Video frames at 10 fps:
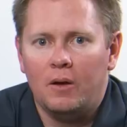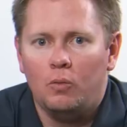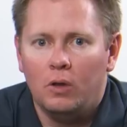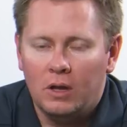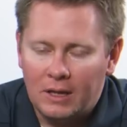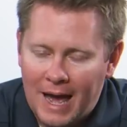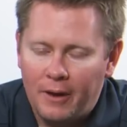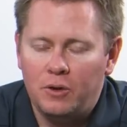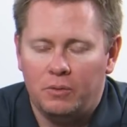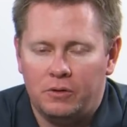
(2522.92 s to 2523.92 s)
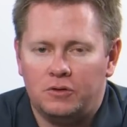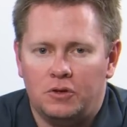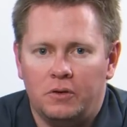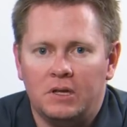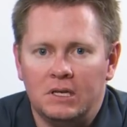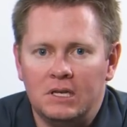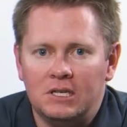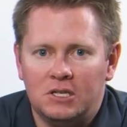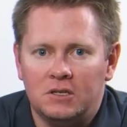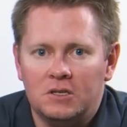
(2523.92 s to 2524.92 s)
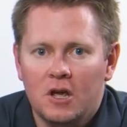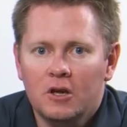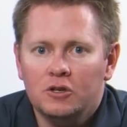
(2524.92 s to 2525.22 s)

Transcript: will allow you under certain conditions